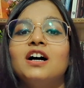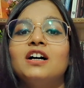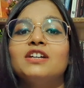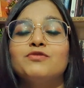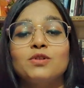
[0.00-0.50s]

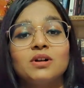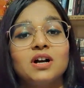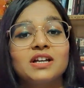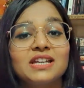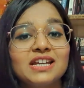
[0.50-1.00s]
if you're
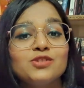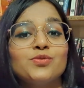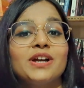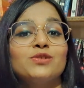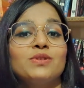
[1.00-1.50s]
again
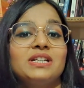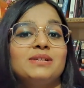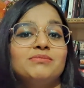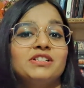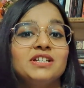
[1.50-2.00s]
trying to
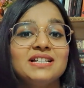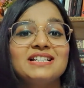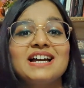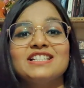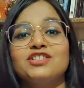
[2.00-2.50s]
attempt the test,
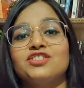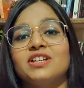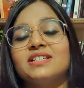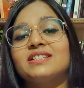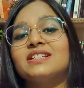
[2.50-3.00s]
I
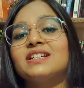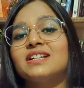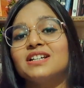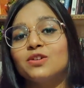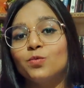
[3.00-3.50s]
suggest
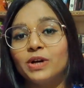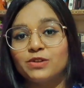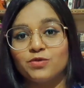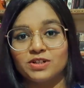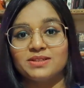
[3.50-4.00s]
wait
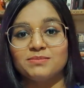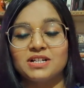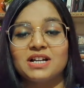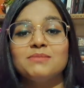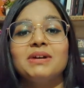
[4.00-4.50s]
for some
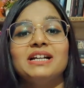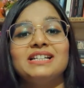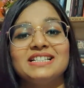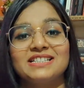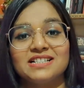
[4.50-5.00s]
time, at
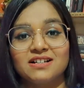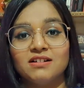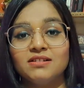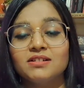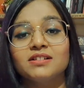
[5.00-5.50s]
least an
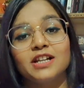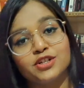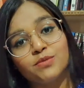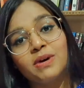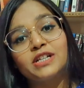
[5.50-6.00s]
hour. Let
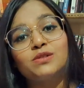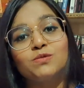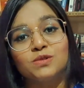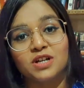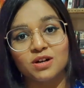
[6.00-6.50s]
your mind
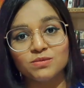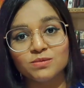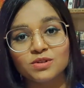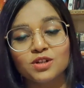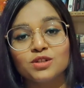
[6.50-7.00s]
cool down
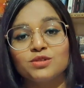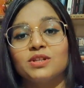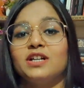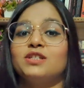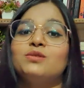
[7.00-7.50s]
so
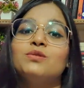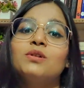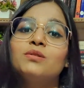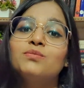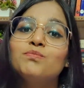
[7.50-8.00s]
that
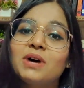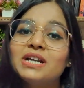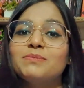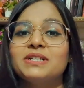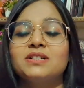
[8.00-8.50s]
your
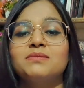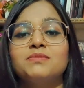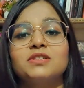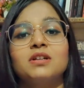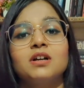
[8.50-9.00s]
mind
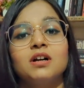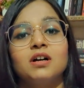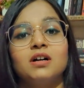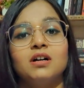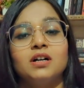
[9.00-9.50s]
becomes
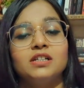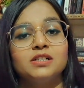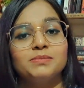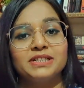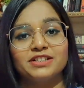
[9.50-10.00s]
a
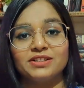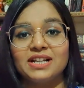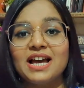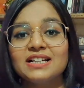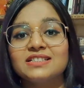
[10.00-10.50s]
little bit
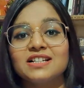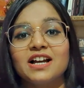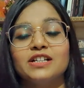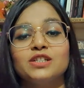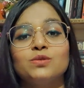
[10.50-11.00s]
relaxed
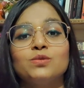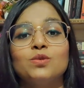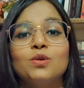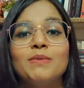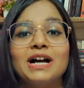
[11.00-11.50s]
and you
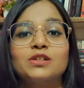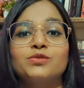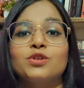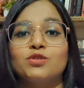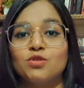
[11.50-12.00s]
go back to
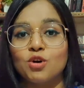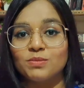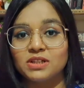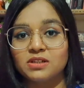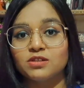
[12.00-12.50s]
your
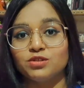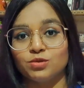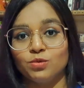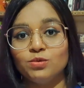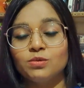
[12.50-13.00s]
normal
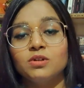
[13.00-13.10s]
zone,